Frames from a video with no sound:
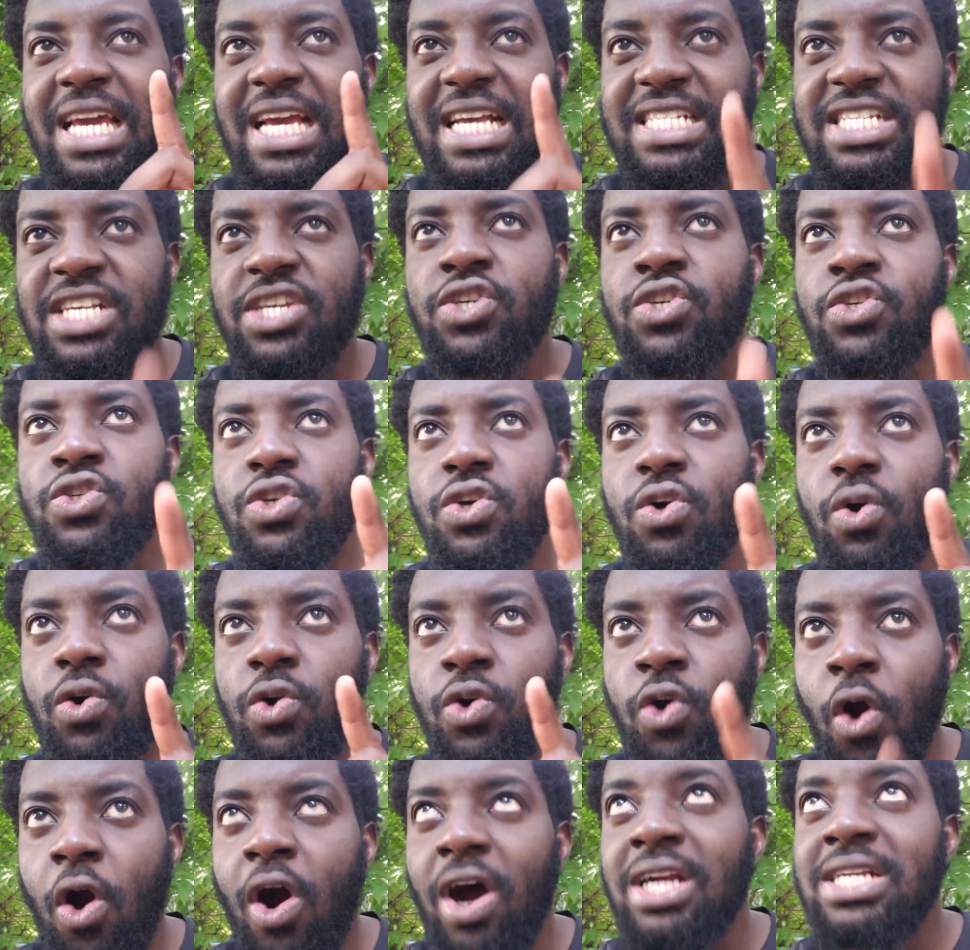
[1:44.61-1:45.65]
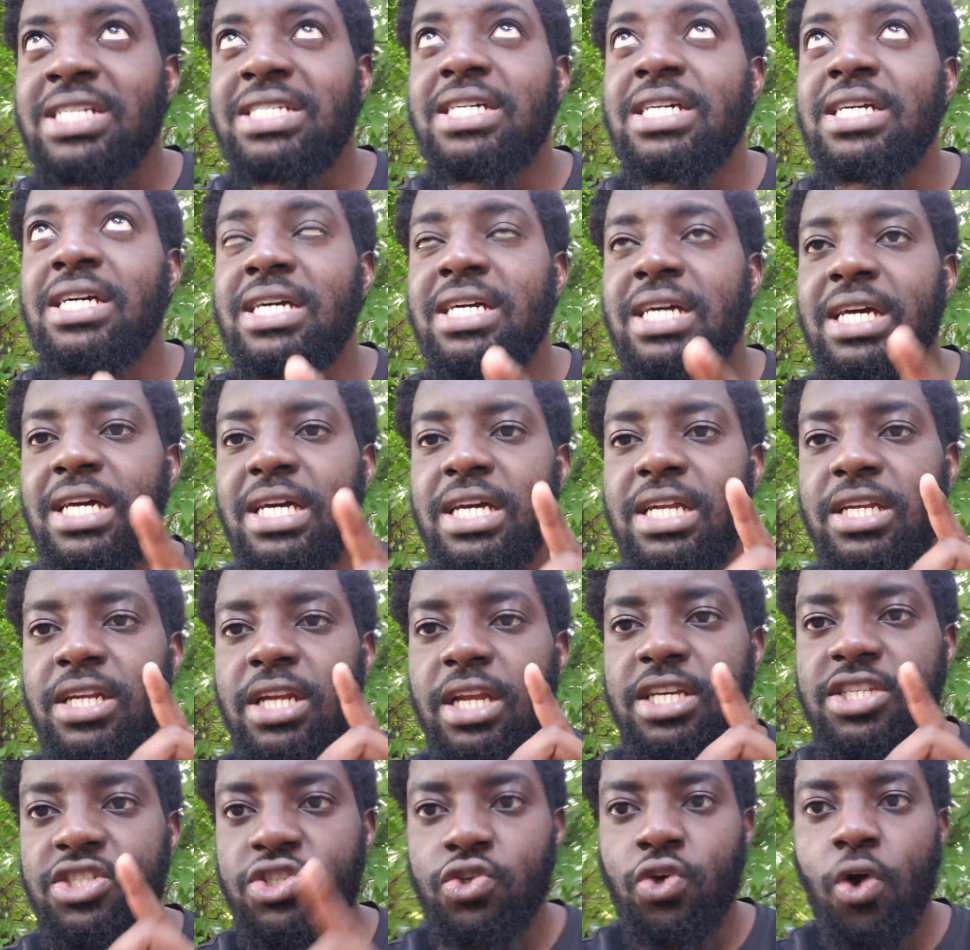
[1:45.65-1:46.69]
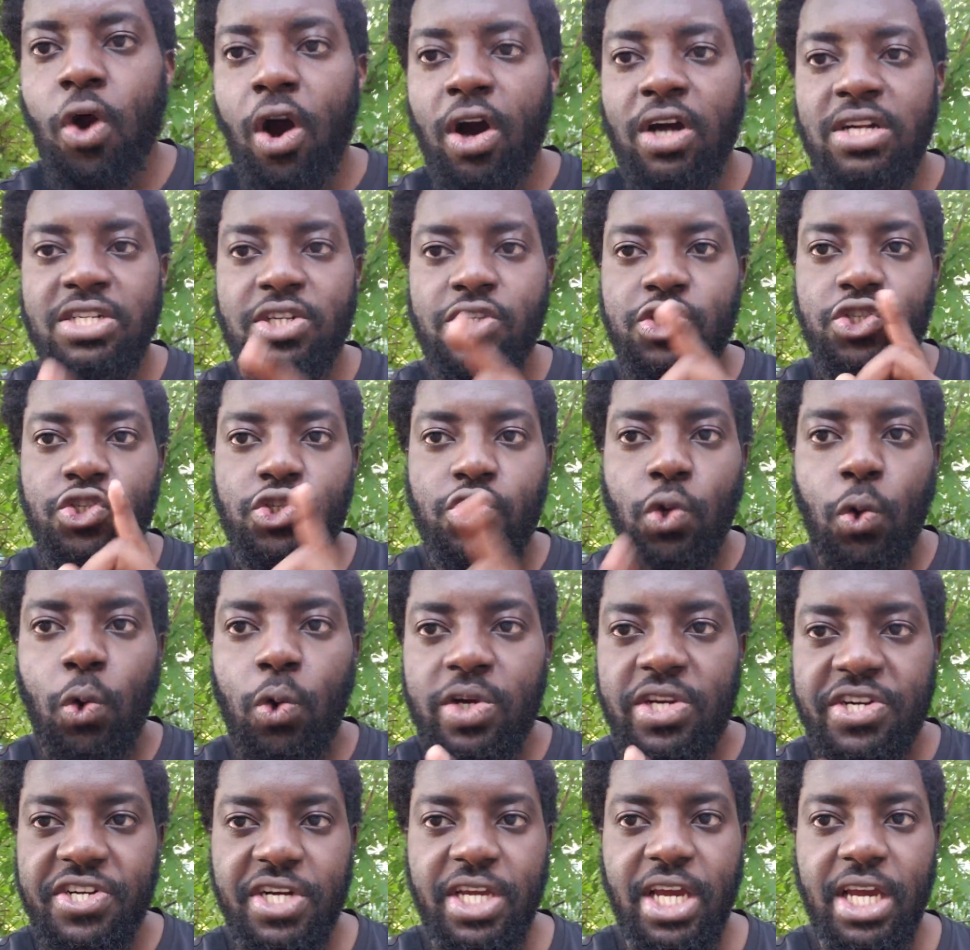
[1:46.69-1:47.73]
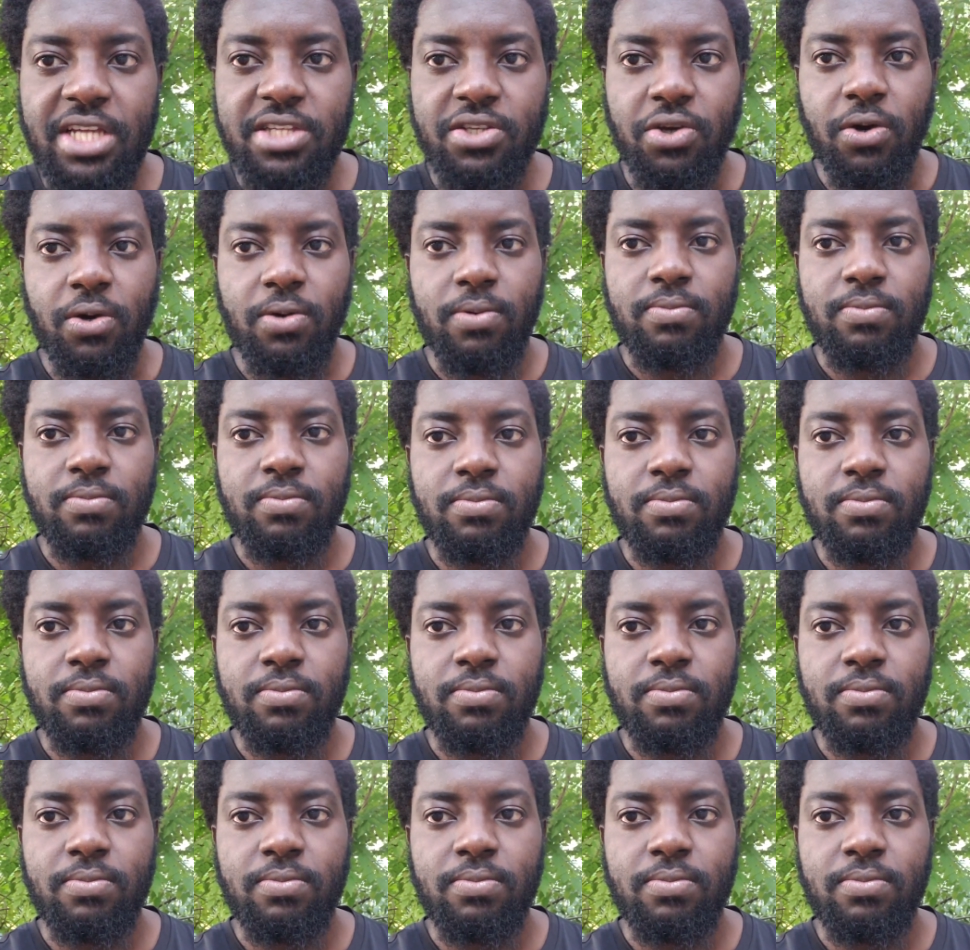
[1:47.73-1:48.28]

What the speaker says: Is God the sole creator?